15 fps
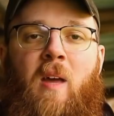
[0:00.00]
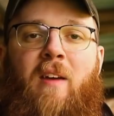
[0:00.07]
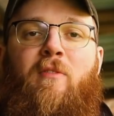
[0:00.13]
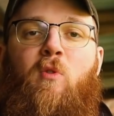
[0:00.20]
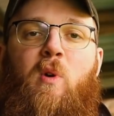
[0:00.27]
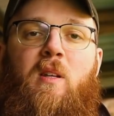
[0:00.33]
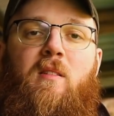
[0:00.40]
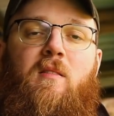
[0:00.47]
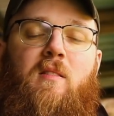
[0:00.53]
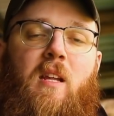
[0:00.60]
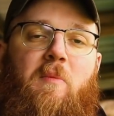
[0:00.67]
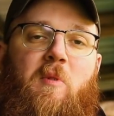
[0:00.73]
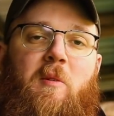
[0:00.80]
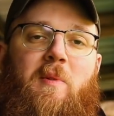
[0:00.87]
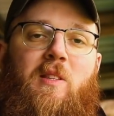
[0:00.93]
Hey everyone, today
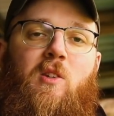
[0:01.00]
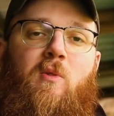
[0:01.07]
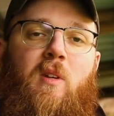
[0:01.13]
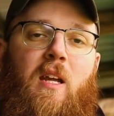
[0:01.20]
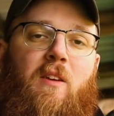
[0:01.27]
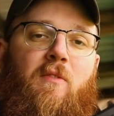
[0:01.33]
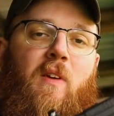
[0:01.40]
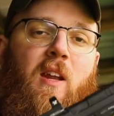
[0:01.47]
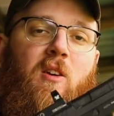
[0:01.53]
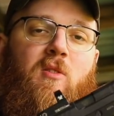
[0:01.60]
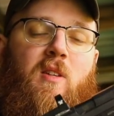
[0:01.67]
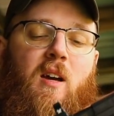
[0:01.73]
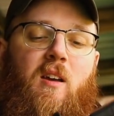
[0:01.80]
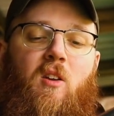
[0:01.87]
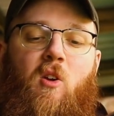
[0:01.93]
I'm going to be doing a video
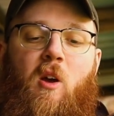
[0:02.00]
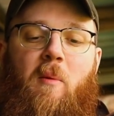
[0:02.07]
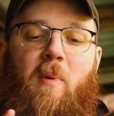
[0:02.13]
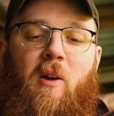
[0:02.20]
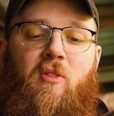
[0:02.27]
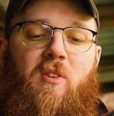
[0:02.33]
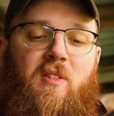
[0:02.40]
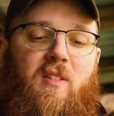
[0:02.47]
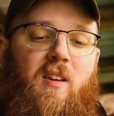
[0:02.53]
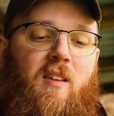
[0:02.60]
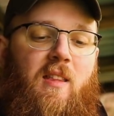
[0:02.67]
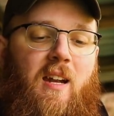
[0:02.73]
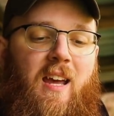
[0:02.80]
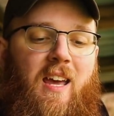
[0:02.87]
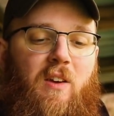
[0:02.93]
talking to you about this
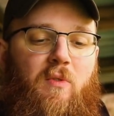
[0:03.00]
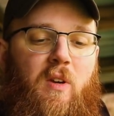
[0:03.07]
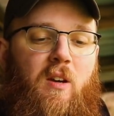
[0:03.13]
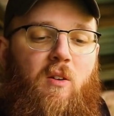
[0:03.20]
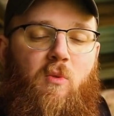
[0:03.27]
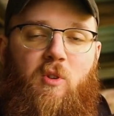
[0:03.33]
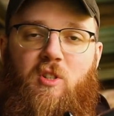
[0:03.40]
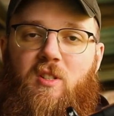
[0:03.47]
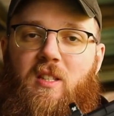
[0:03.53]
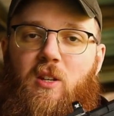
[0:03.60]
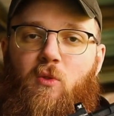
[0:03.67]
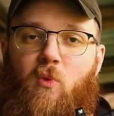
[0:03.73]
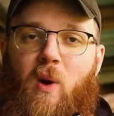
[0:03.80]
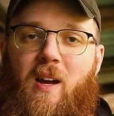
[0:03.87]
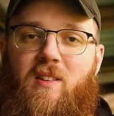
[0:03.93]
gun that I have here, which is
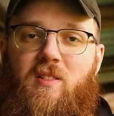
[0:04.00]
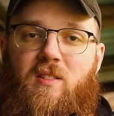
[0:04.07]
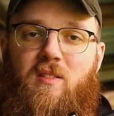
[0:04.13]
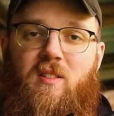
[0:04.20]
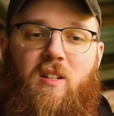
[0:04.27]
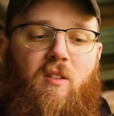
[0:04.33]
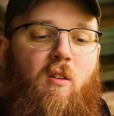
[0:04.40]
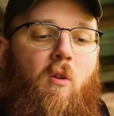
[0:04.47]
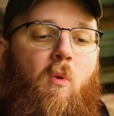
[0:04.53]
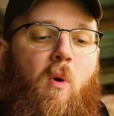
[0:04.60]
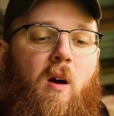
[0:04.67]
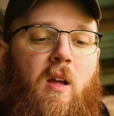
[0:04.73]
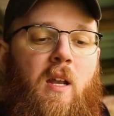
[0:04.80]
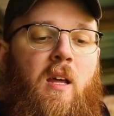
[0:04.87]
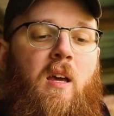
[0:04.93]
the
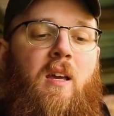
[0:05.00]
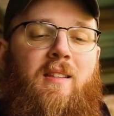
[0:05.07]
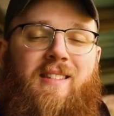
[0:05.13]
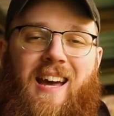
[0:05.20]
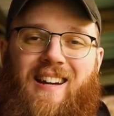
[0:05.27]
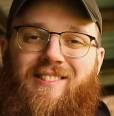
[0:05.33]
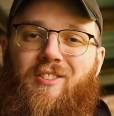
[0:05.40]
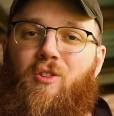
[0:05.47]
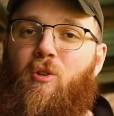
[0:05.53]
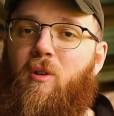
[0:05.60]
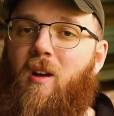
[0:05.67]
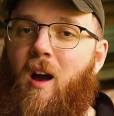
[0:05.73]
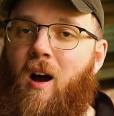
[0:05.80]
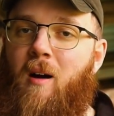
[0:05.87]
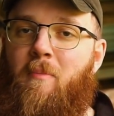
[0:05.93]
Rex-01 Tactical
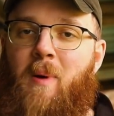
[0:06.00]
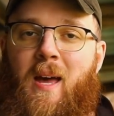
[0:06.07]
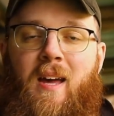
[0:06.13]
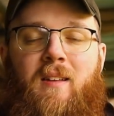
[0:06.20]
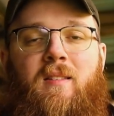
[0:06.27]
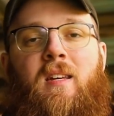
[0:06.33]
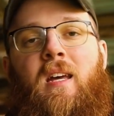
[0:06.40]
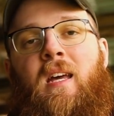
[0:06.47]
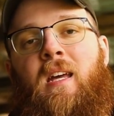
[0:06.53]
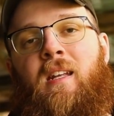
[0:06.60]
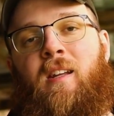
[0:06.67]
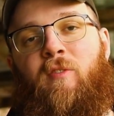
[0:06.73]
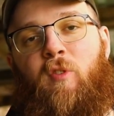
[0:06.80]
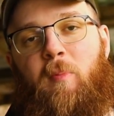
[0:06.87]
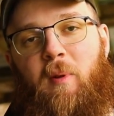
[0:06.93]
Compact.
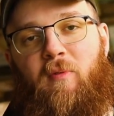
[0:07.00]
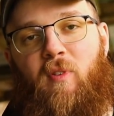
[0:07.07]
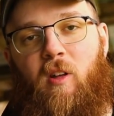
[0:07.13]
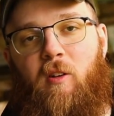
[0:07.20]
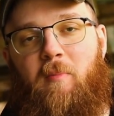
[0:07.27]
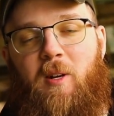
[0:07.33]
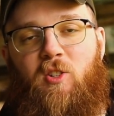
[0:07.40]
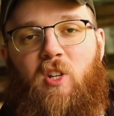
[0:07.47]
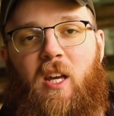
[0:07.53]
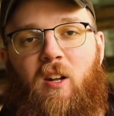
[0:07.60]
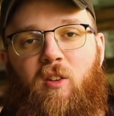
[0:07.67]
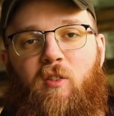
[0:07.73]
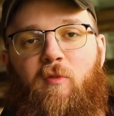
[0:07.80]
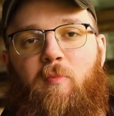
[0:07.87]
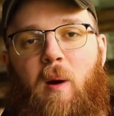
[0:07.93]
Now if you've been following my
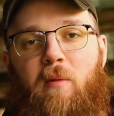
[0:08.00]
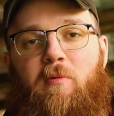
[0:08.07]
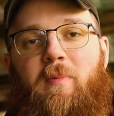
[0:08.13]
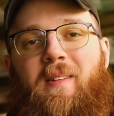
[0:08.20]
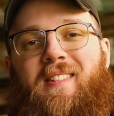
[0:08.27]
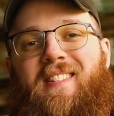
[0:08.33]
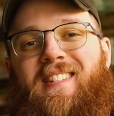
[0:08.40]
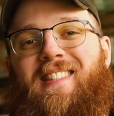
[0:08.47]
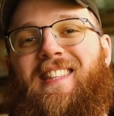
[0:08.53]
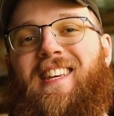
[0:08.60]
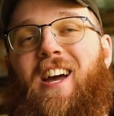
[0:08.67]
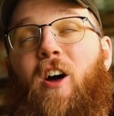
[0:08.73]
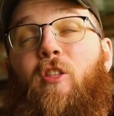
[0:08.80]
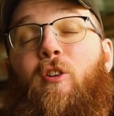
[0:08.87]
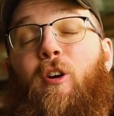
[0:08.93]
channel, you've probably seen
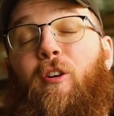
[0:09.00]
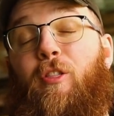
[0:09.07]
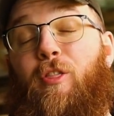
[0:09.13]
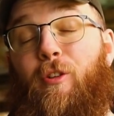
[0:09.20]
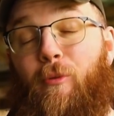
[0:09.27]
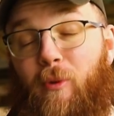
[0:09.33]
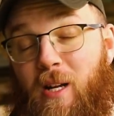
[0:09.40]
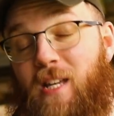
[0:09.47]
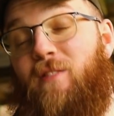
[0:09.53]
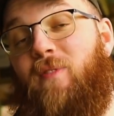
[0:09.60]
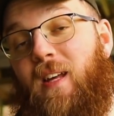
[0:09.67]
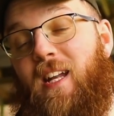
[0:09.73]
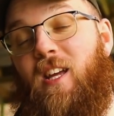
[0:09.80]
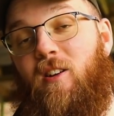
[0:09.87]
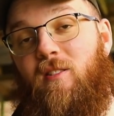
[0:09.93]
the other 3
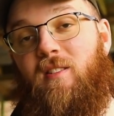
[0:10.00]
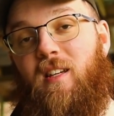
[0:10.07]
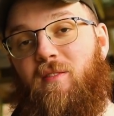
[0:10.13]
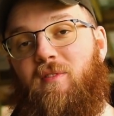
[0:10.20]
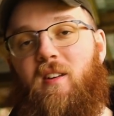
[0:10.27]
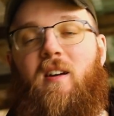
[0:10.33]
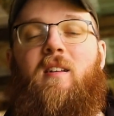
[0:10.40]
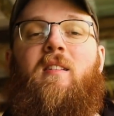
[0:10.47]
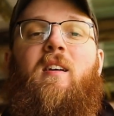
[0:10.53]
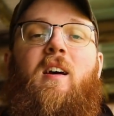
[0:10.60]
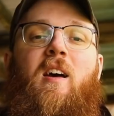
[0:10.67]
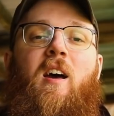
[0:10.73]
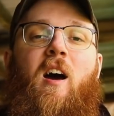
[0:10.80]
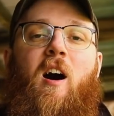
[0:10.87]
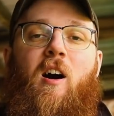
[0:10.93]
videos I've done
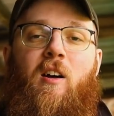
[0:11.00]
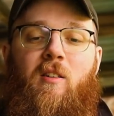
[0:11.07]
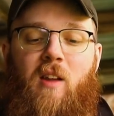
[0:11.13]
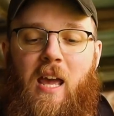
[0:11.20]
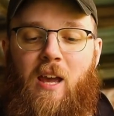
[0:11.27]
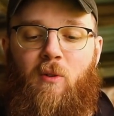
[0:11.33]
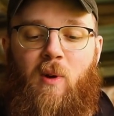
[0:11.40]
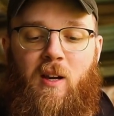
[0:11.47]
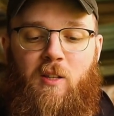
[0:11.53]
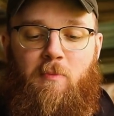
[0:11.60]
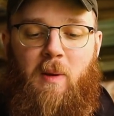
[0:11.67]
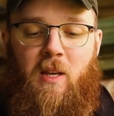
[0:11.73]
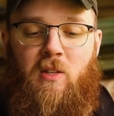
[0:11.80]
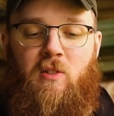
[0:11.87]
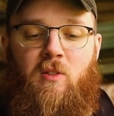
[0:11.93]
on AREX
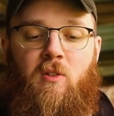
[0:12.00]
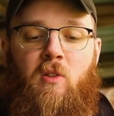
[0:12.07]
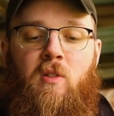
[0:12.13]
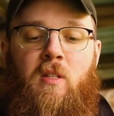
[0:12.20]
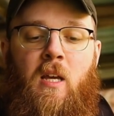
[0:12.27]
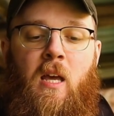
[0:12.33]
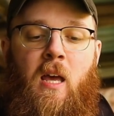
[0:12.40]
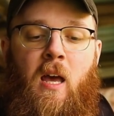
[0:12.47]
pistols.